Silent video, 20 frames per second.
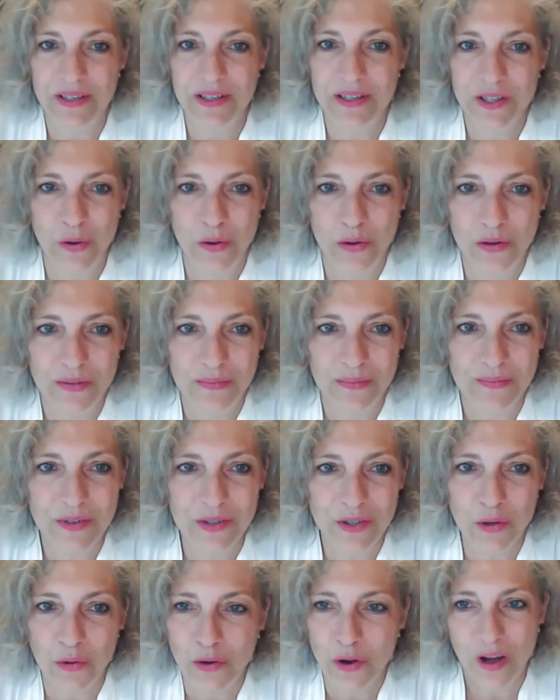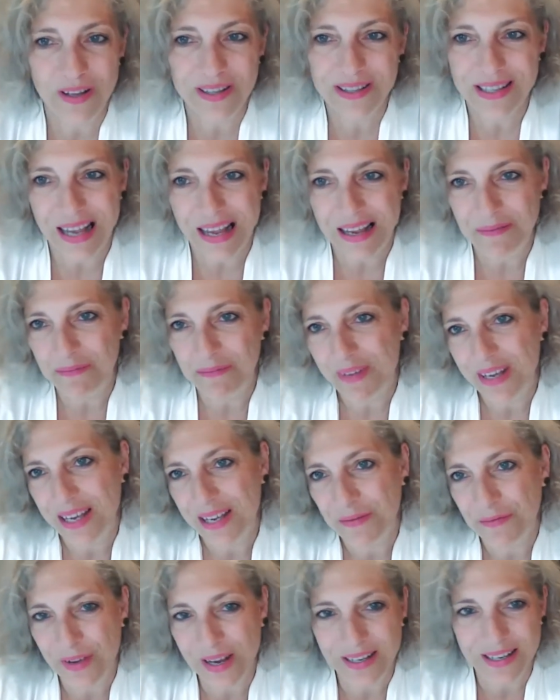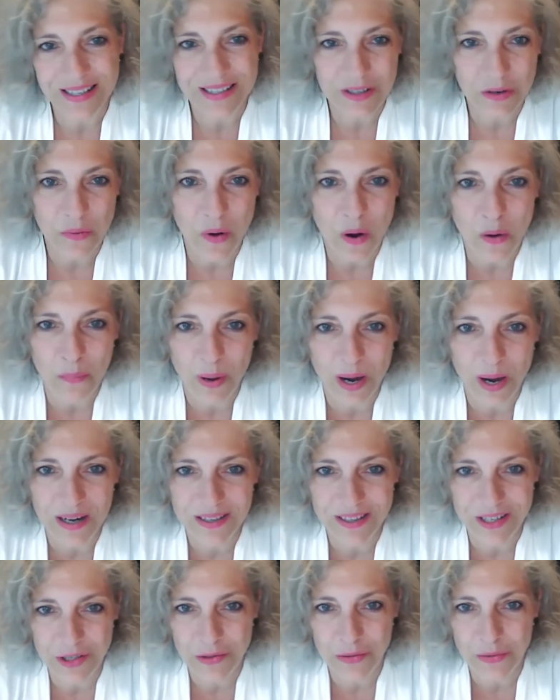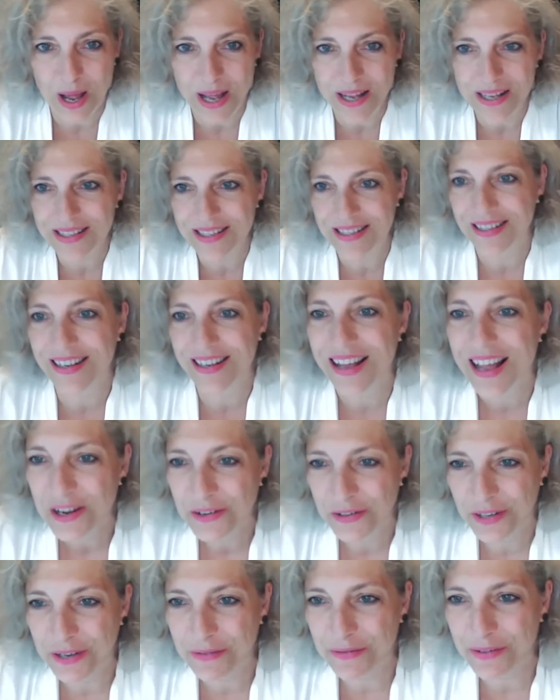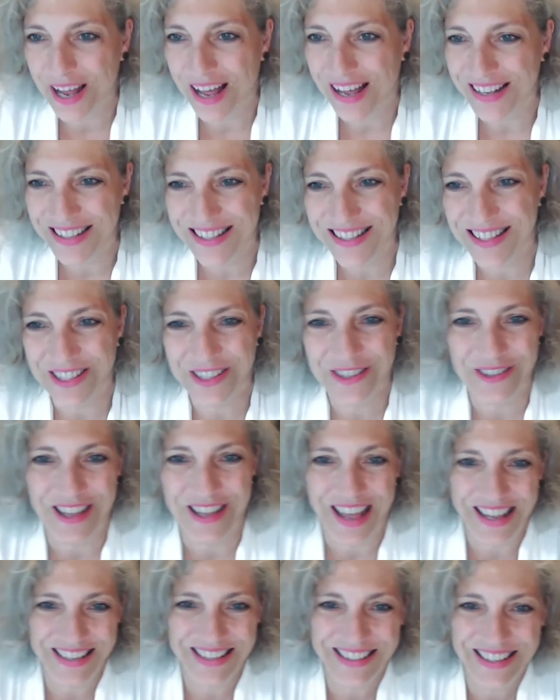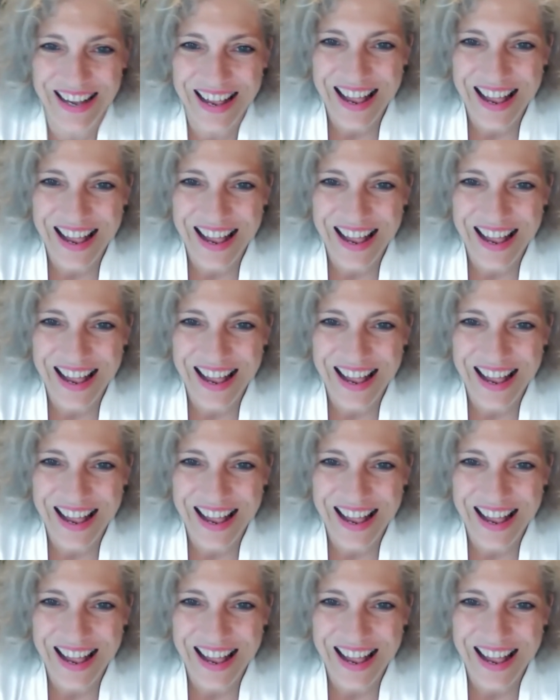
So GOTS, in fact, is the wrong partner to give an answer to that,